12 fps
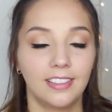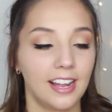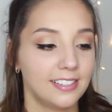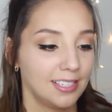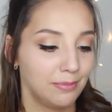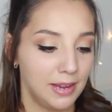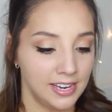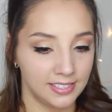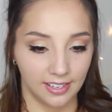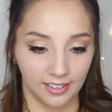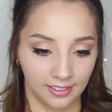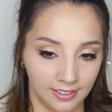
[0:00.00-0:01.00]
That's
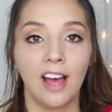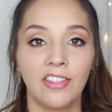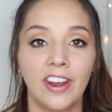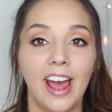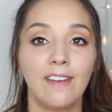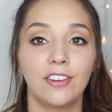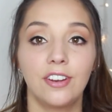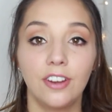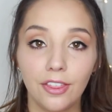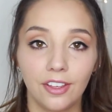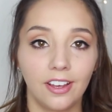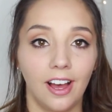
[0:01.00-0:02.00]
amazing. And then I have
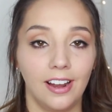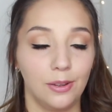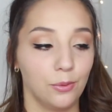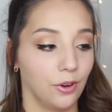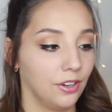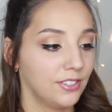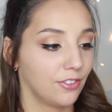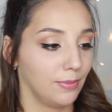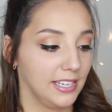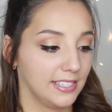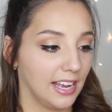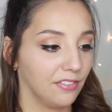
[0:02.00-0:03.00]
another curling wand from
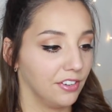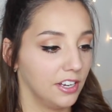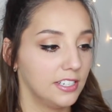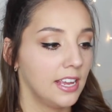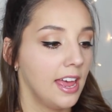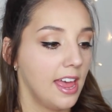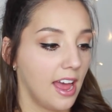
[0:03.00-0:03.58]
Lee Stafford,